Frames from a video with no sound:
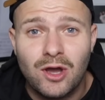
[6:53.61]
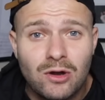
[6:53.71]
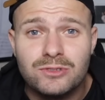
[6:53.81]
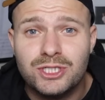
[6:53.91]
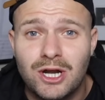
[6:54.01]

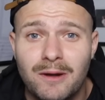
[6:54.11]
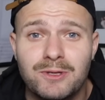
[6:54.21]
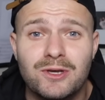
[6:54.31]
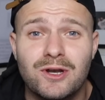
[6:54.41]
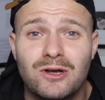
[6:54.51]
code SHARP,
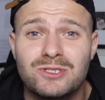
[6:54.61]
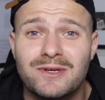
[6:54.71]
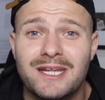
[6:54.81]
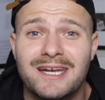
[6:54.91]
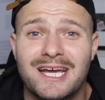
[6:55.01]
you can also
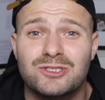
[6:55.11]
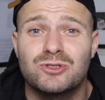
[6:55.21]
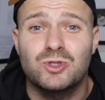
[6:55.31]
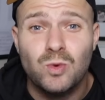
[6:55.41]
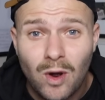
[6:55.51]
get an extra
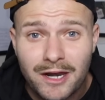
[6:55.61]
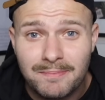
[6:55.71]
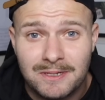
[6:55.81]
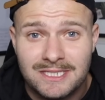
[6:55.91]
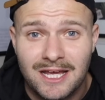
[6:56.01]

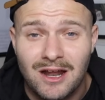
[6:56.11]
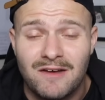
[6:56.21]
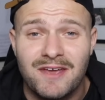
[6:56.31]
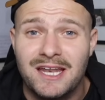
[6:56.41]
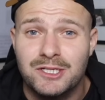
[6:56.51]
20%
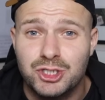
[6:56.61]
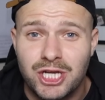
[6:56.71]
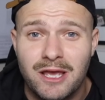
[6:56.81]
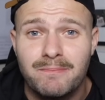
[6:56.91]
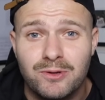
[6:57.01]
off any
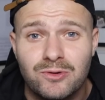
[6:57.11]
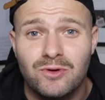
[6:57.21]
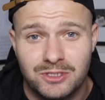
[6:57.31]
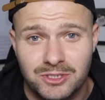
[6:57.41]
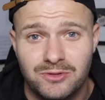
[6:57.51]
shampoo
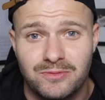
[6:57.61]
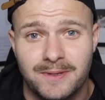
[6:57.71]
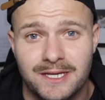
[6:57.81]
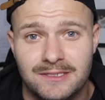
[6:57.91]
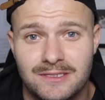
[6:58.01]
or
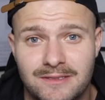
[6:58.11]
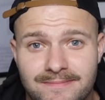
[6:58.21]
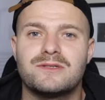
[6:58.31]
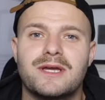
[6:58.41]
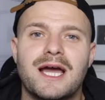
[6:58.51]
toothpaste.
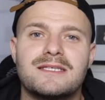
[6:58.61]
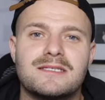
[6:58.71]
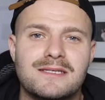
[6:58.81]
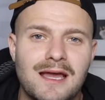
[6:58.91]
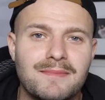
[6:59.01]
So guys,
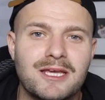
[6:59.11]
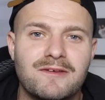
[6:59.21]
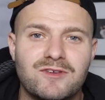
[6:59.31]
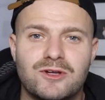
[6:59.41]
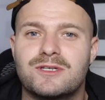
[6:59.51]
it's time to
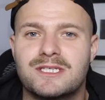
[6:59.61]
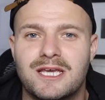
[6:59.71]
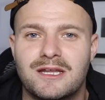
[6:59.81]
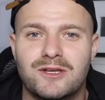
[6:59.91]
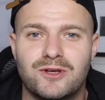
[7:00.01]
give your
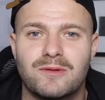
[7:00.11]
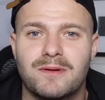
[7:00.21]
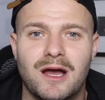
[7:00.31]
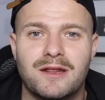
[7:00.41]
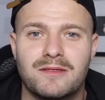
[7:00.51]
skin and your
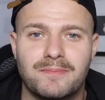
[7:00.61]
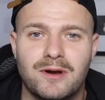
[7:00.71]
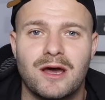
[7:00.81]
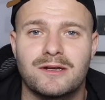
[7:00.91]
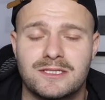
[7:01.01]
body the
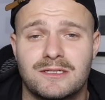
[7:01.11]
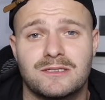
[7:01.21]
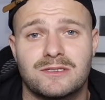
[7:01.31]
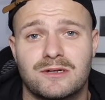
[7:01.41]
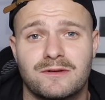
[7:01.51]
products it
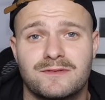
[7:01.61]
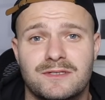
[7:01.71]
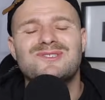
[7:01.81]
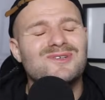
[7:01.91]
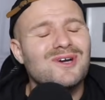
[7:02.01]
deserves.
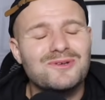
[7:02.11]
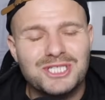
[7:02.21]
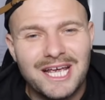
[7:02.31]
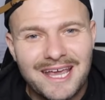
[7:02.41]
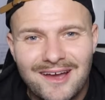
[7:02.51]
So go
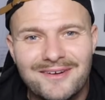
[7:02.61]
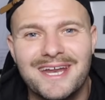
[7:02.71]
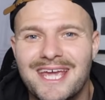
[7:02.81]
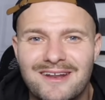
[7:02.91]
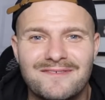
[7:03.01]
check out
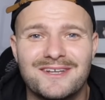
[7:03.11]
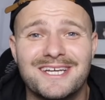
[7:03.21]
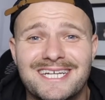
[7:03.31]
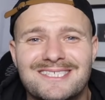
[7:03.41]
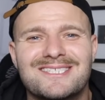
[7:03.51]
Native and you
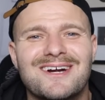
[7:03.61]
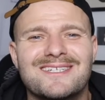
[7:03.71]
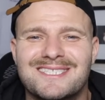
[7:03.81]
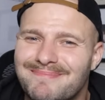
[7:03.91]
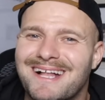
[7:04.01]
can
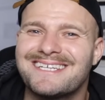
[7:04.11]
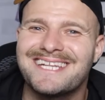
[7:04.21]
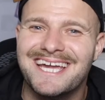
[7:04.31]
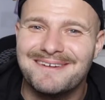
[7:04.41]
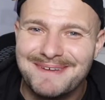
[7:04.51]
start smelling
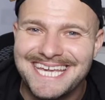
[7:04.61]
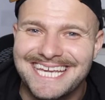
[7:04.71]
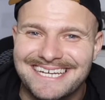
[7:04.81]
like me.